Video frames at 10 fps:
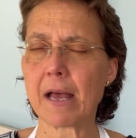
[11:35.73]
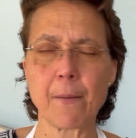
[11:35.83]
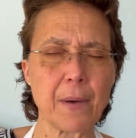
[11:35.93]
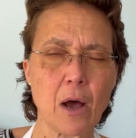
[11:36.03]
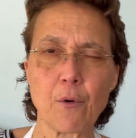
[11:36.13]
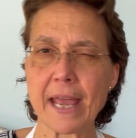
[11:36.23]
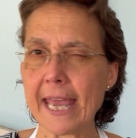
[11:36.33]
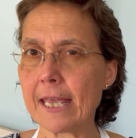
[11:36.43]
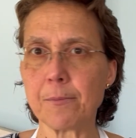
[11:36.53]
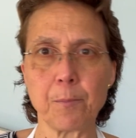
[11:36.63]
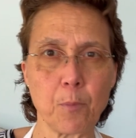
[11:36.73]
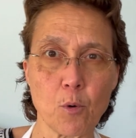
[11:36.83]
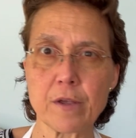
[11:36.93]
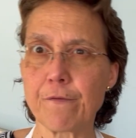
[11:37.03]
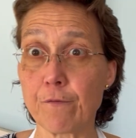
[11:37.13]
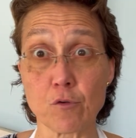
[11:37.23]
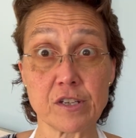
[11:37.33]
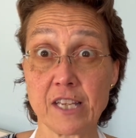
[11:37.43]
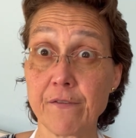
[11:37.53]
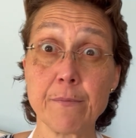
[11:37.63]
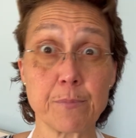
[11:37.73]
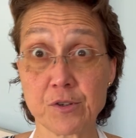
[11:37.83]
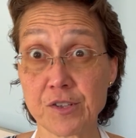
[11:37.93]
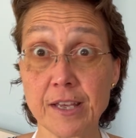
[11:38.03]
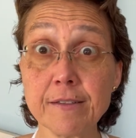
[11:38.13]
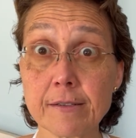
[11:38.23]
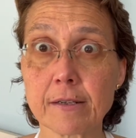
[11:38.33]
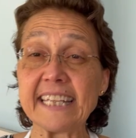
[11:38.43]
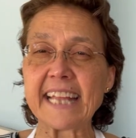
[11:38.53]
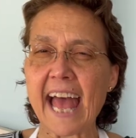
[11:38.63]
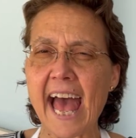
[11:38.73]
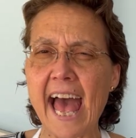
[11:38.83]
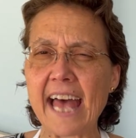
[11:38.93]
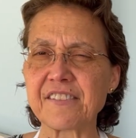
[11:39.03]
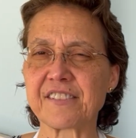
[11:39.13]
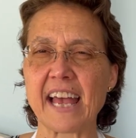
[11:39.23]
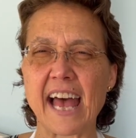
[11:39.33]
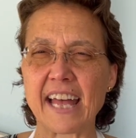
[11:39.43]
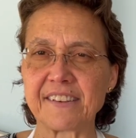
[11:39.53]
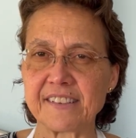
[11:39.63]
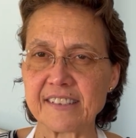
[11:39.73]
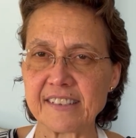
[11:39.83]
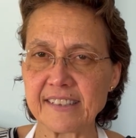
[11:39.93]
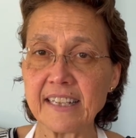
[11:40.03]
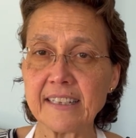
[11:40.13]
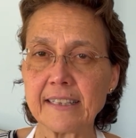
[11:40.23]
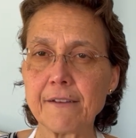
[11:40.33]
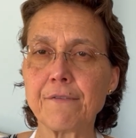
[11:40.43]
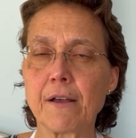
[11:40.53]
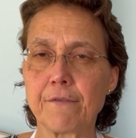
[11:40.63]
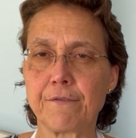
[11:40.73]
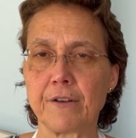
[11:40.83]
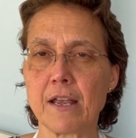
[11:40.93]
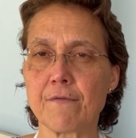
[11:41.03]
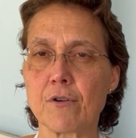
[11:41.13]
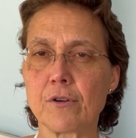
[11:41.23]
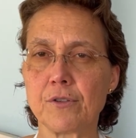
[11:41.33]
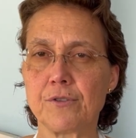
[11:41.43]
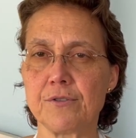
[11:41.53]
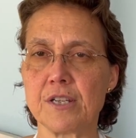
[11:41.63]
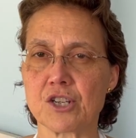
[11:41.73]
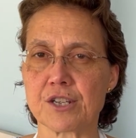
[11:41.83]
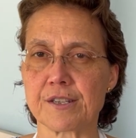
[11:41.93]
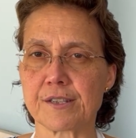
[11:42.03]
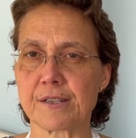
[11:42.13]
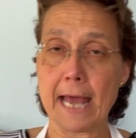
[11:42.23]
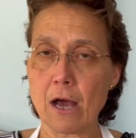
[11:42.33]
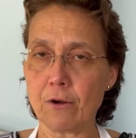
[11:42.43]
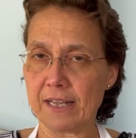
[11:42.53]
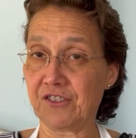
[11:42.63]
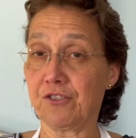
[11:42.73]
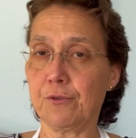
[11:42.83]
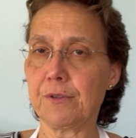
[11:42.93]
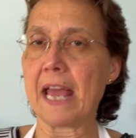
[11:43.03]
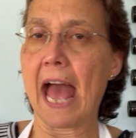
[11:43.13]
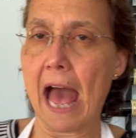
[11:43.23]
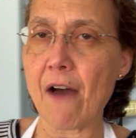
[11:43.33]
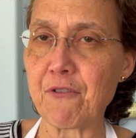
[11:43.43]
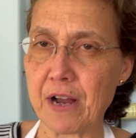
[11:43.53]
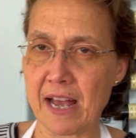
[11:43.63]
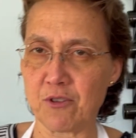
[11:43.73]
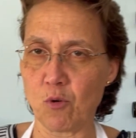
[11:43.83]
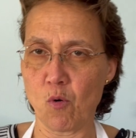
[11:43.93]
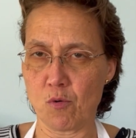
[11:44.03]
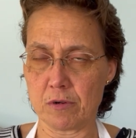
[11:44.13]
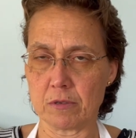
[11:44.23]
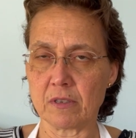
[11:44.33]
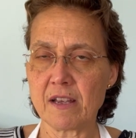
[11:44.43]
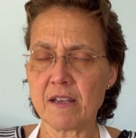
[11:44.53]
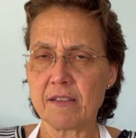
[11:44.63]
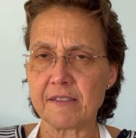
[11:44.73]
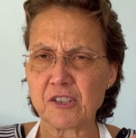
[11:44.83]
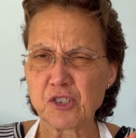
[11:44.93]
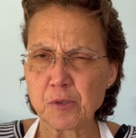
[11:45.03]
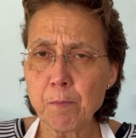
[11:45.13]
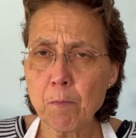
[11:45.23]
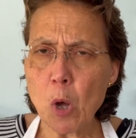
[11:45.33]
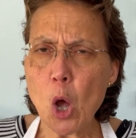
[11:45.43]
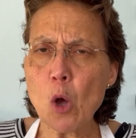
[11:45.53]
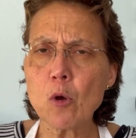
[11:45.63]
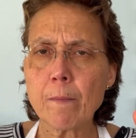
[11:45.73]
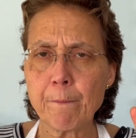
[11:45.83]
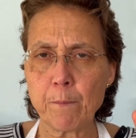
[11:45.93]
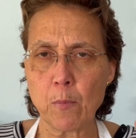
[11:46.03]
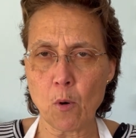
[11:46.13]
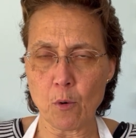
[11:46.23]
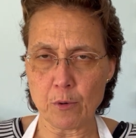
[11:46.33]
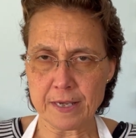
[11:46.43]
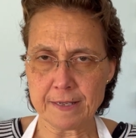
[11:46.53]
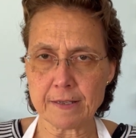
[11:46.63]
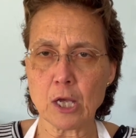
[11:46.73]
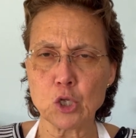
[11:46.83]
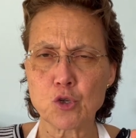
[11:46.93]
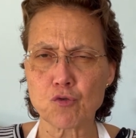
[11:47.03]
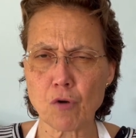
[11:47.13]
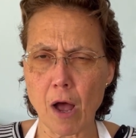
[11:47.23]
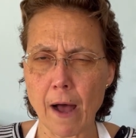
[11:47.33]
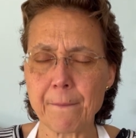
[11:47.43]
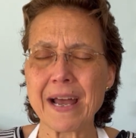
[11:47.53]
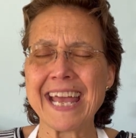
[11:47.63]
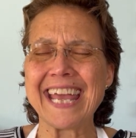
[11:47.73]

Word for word: about 8.47%. It adds a distinctive flavor to dishes. Now let's do the avocado oil. The smoke point drop